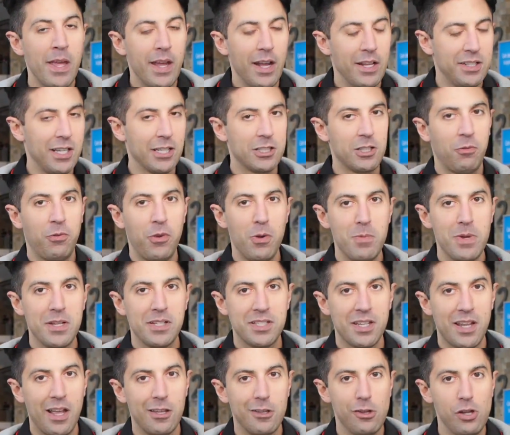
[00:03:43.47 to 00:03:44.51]
It takes a few minutes
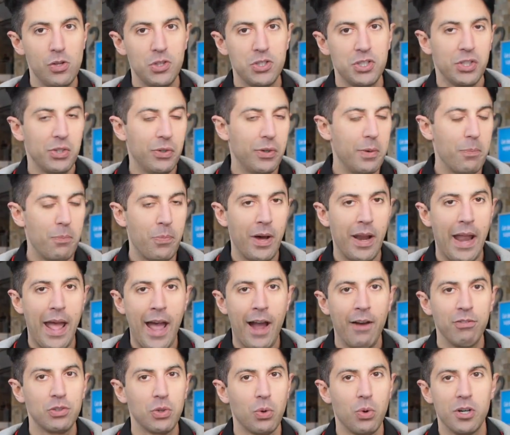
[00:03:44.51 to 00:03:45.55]
to get used to it, but
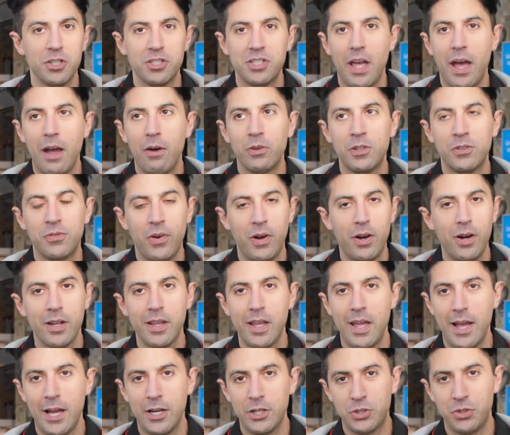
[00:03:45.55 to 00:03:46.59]
afterwards I was very
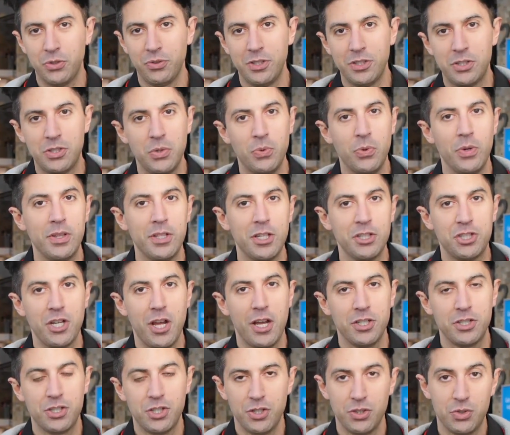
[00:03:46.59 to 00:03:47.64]
casually doing the
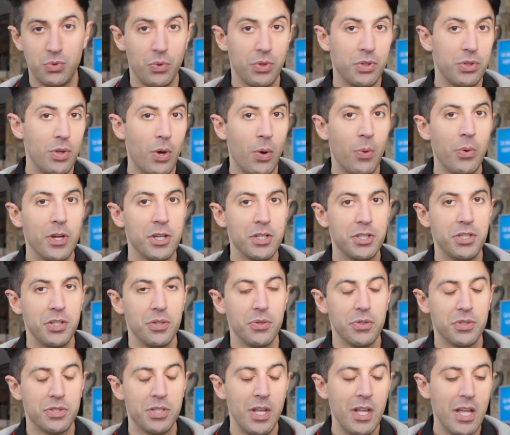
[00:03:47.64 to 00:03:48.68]
gestures with no
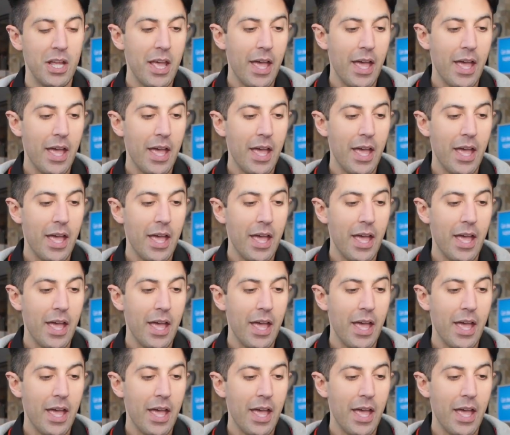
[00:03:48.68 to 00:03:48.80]
issues.